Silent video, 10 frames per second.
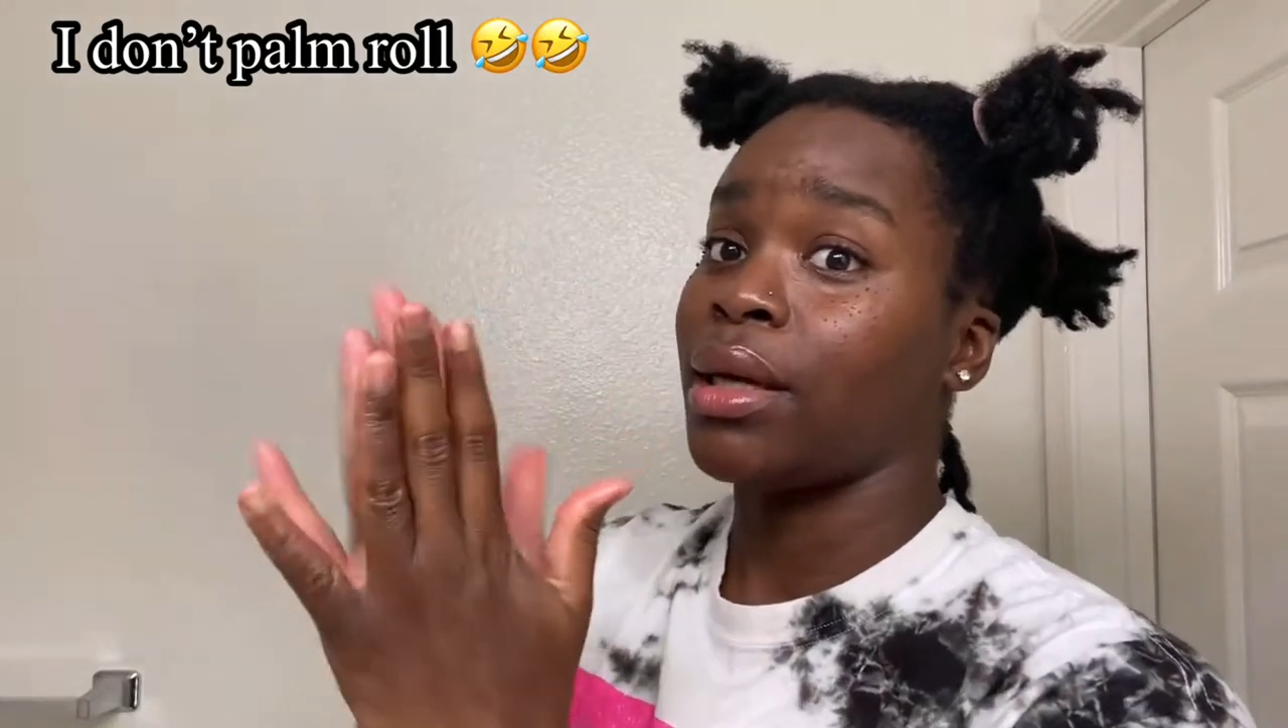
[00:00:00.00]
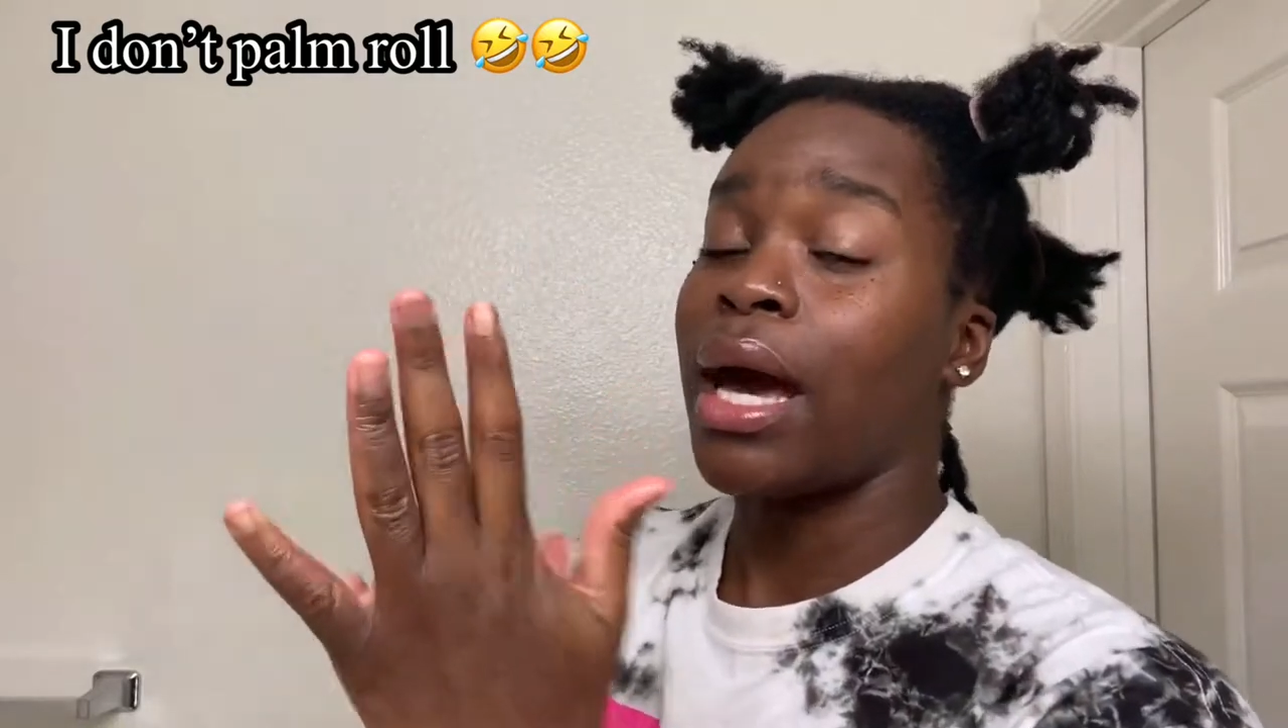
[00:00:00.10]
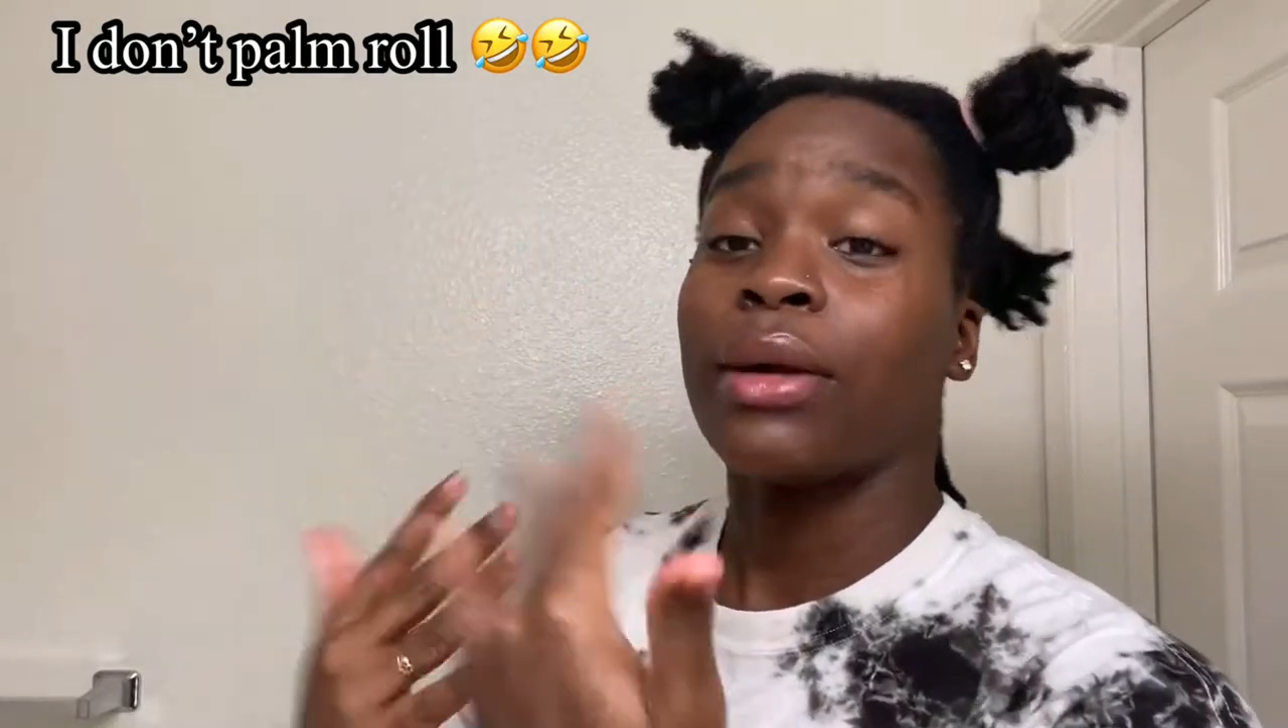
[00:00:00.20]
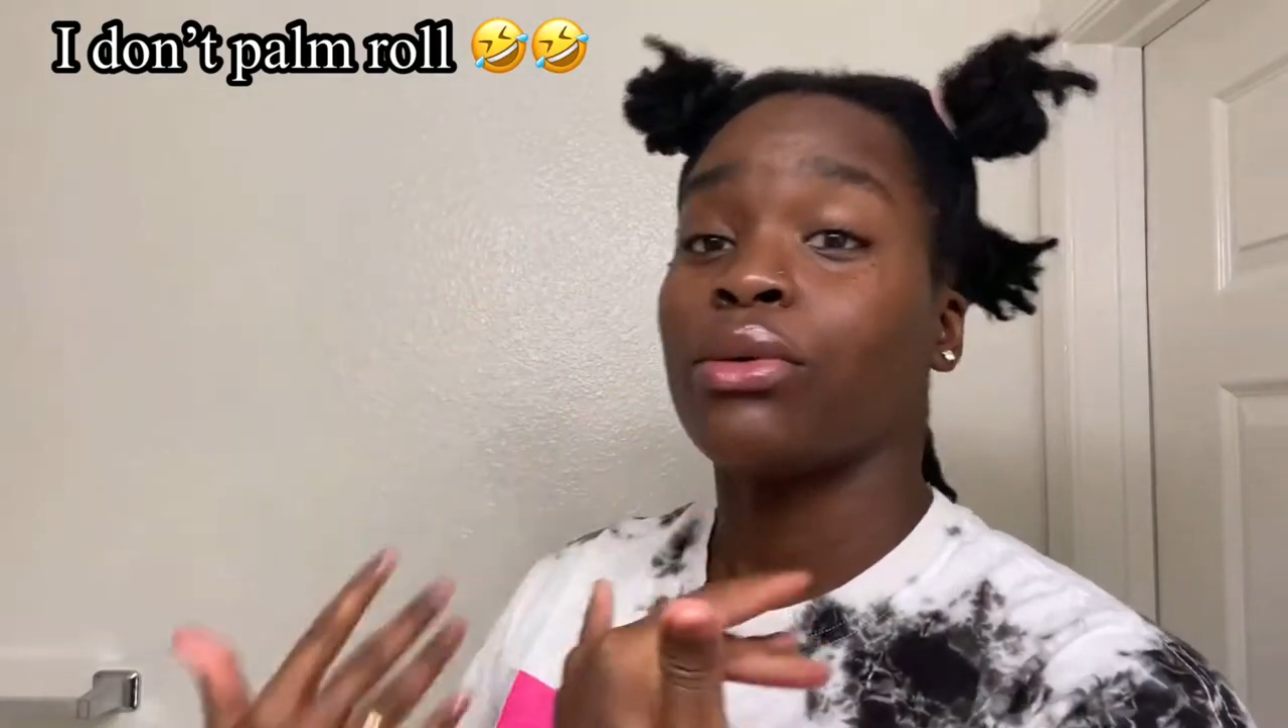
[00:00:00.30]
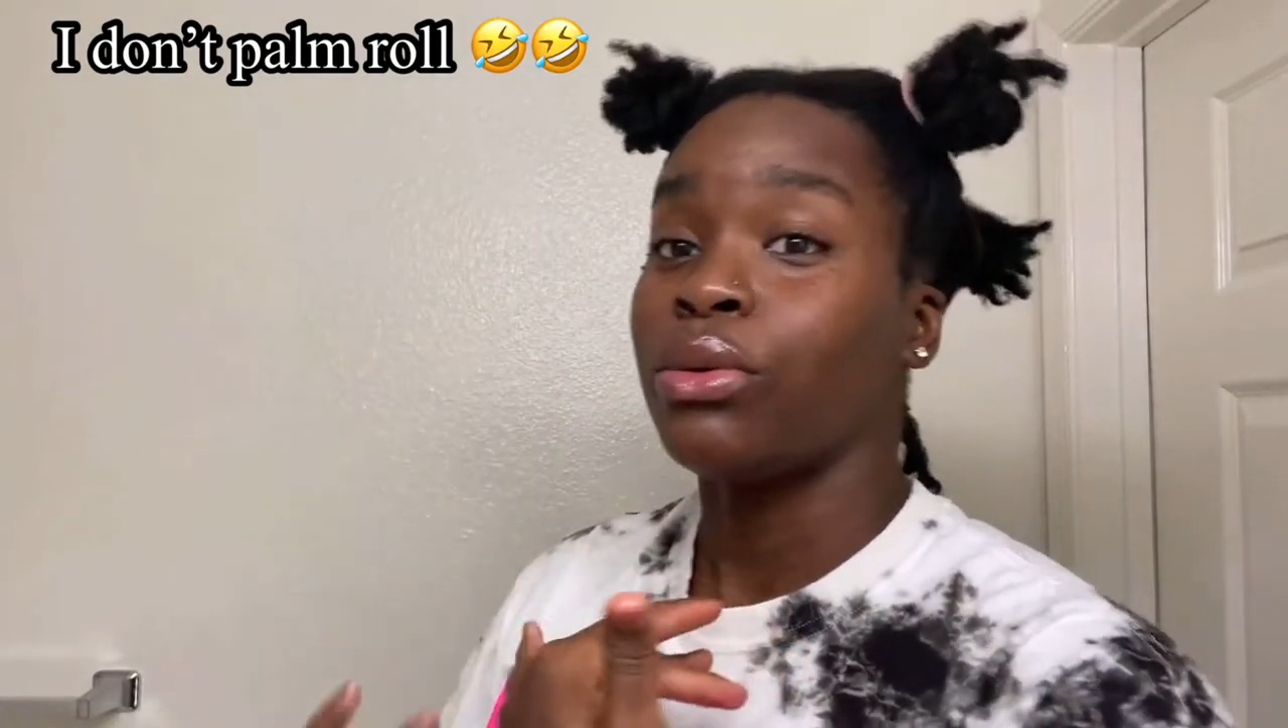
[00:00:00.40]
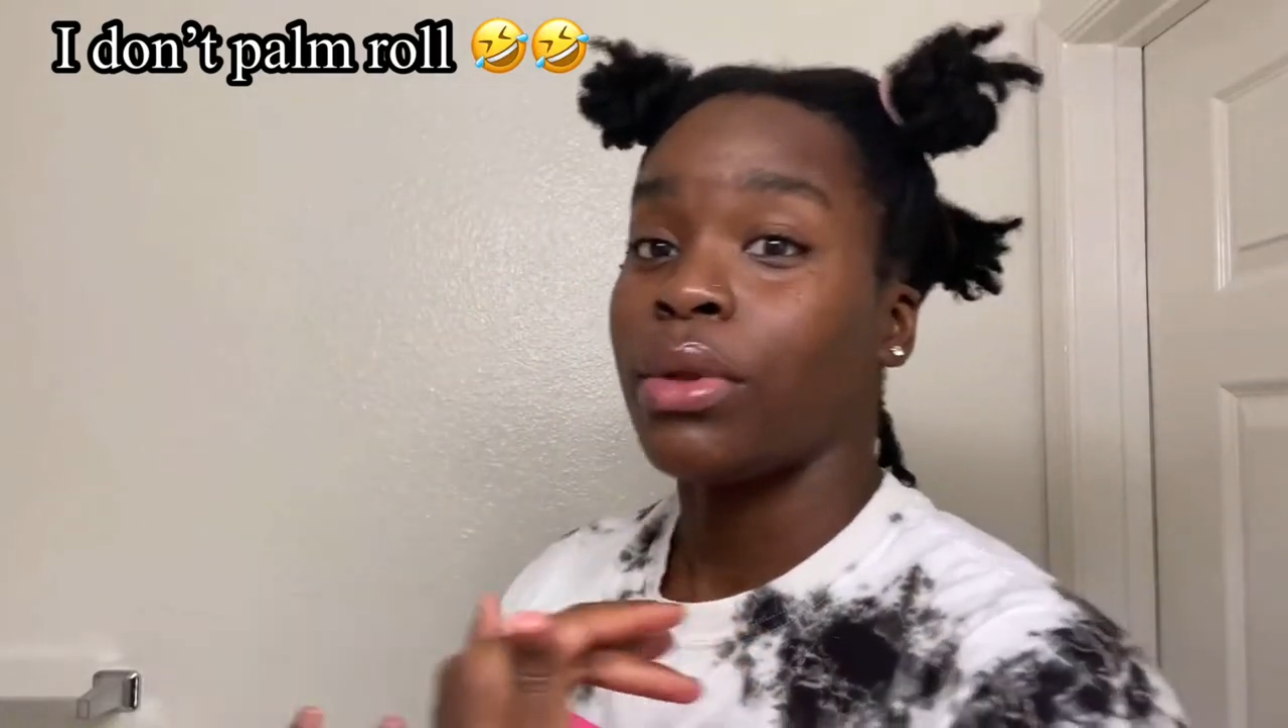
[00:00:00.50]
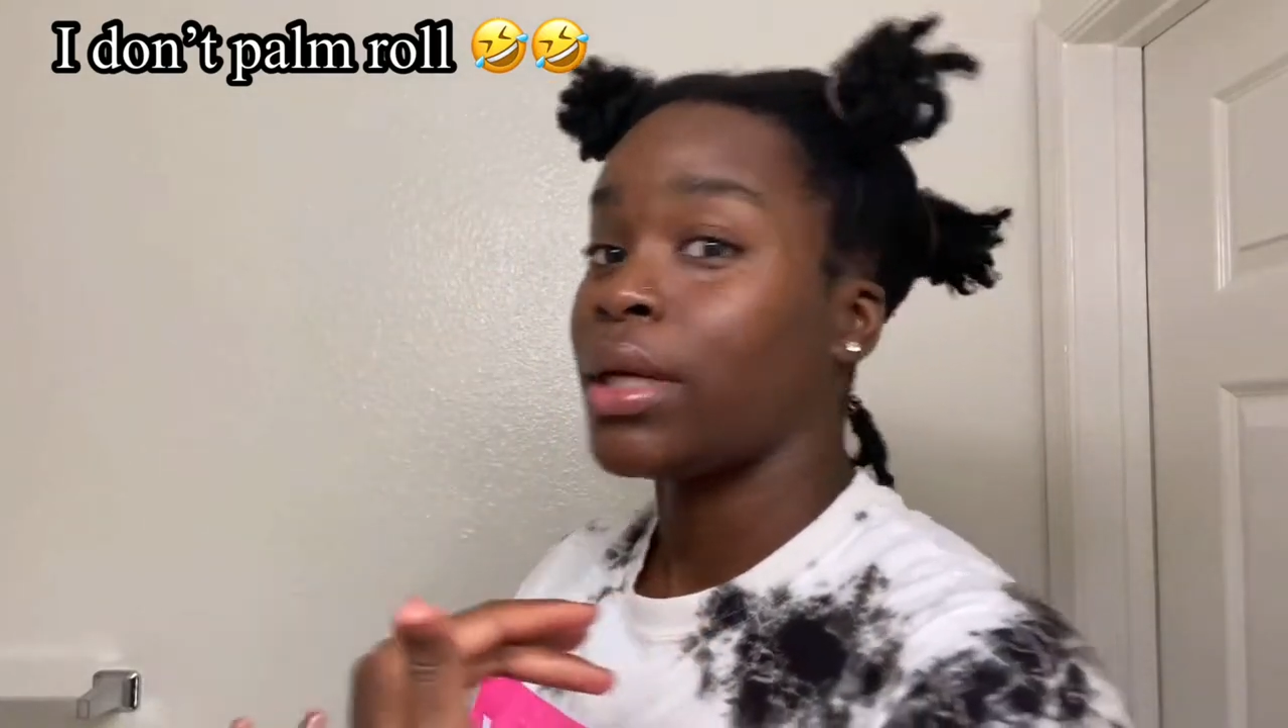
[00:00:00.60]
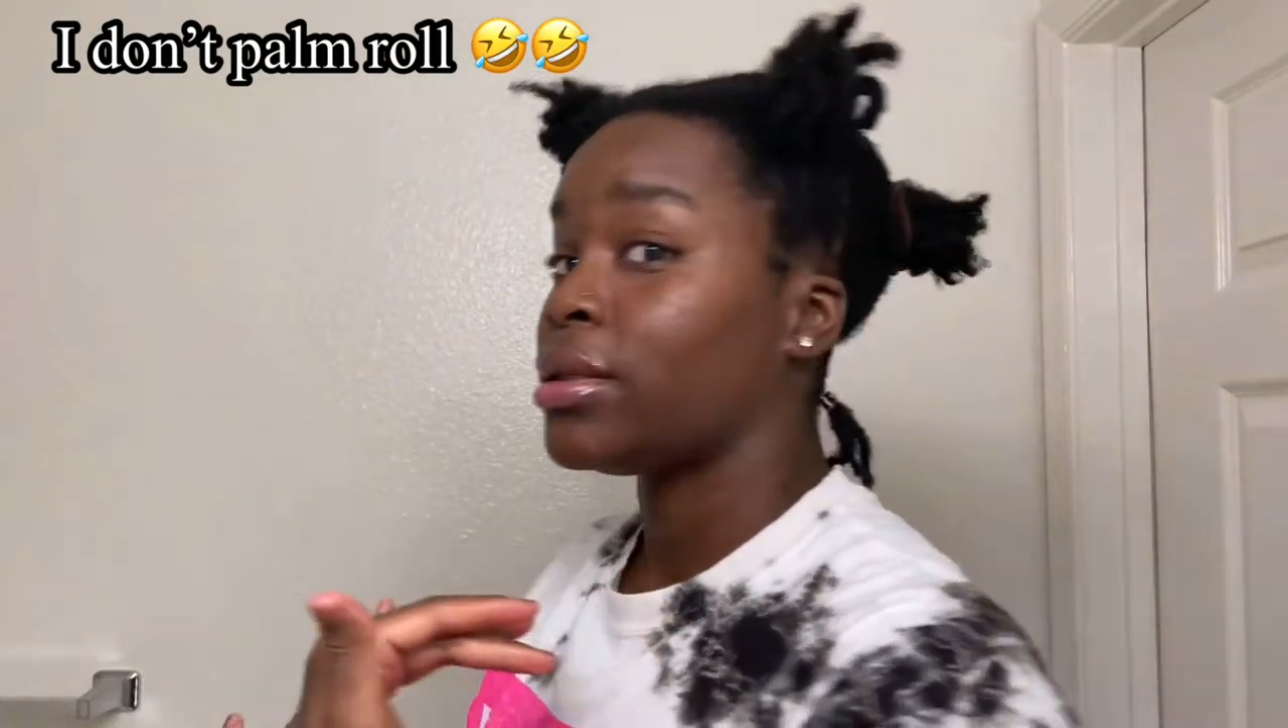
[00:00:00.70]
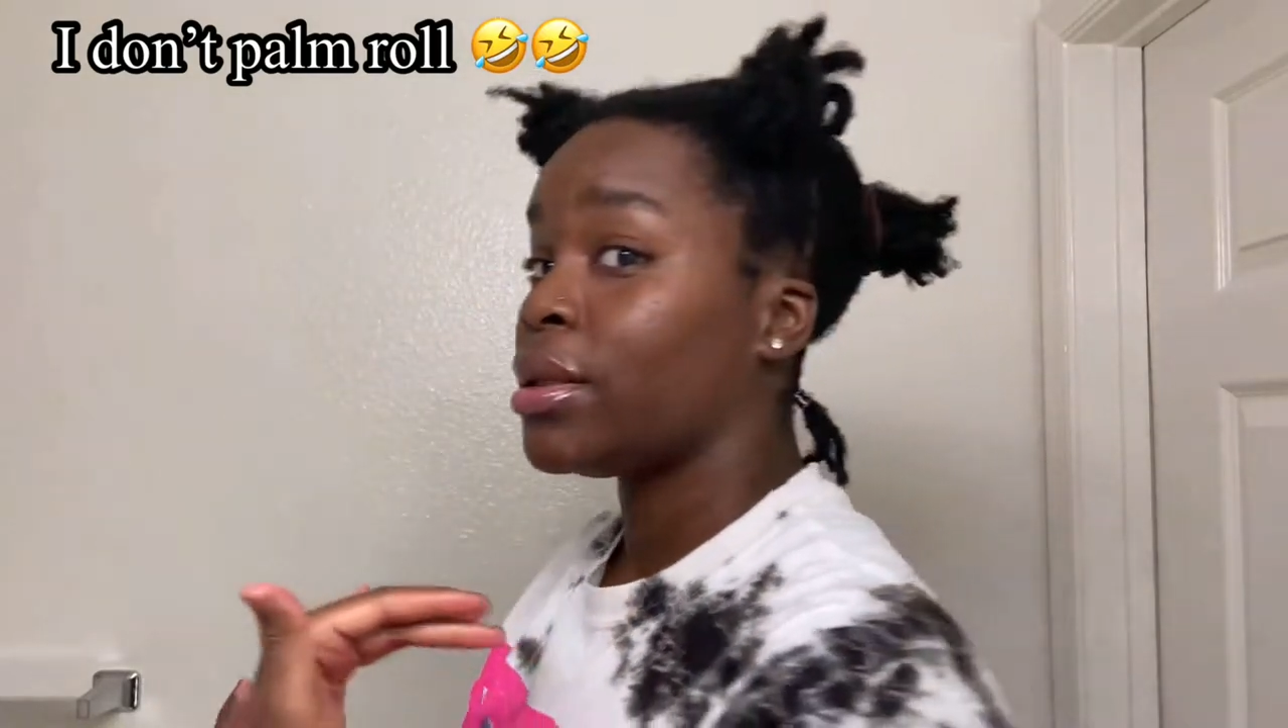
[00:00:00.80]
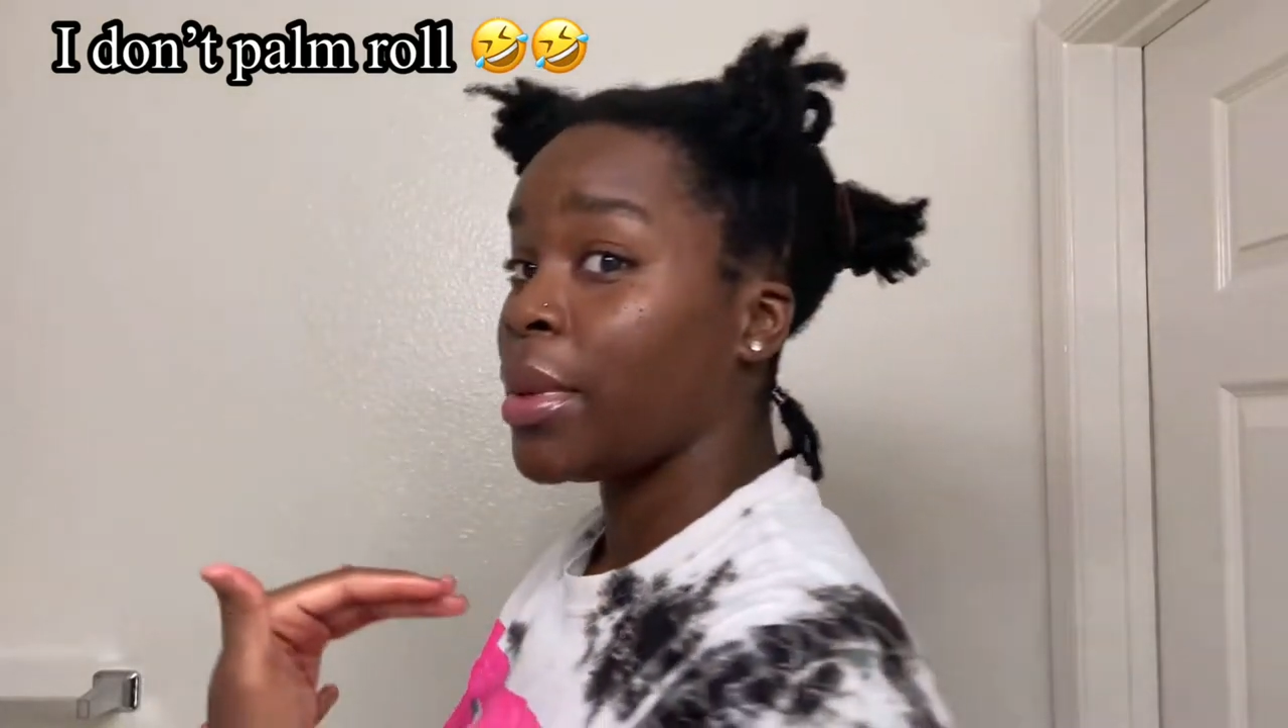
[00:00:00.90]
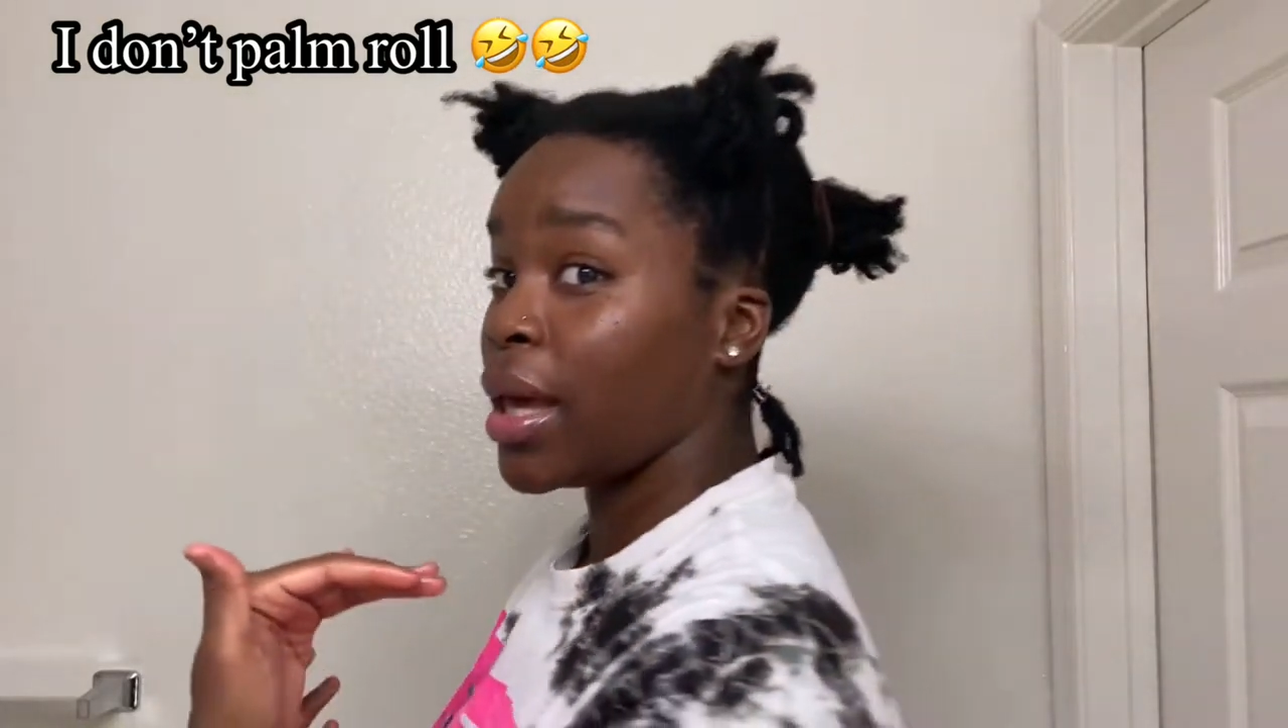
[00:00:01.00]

I don't do that to my